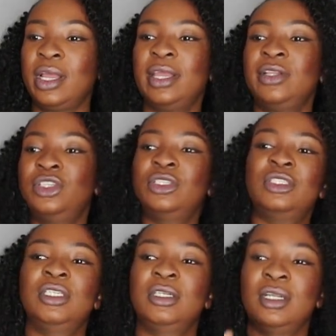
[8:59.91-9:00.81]

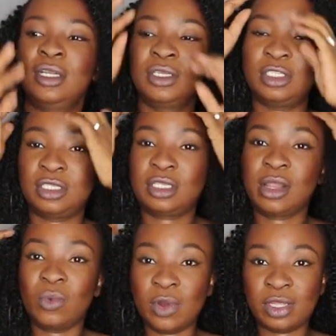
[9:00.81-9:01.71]
and she
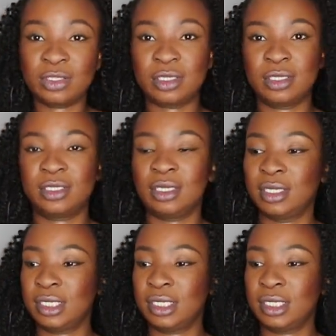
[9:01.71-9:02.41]
still wears it.